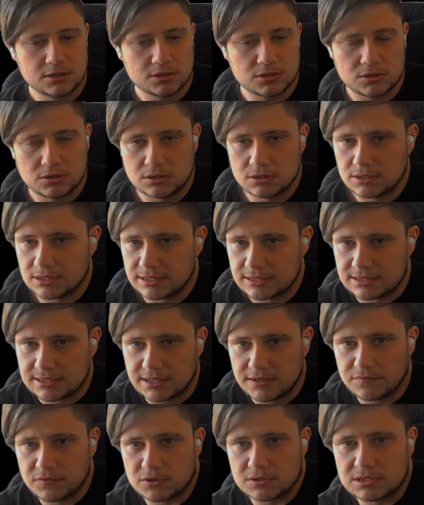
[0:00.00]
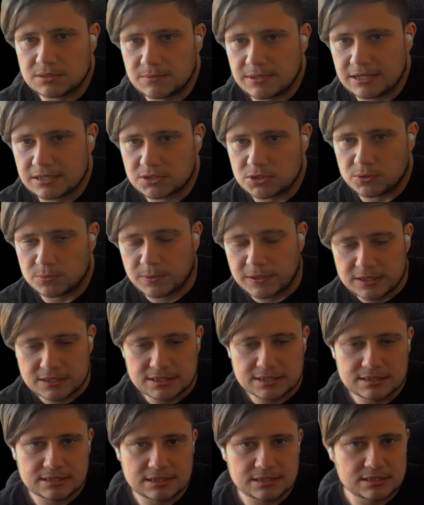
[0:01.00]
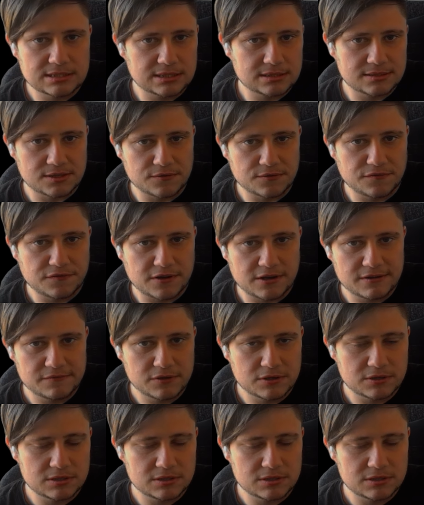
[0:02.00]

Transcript: Let's say you've got some extra pieces at a 625,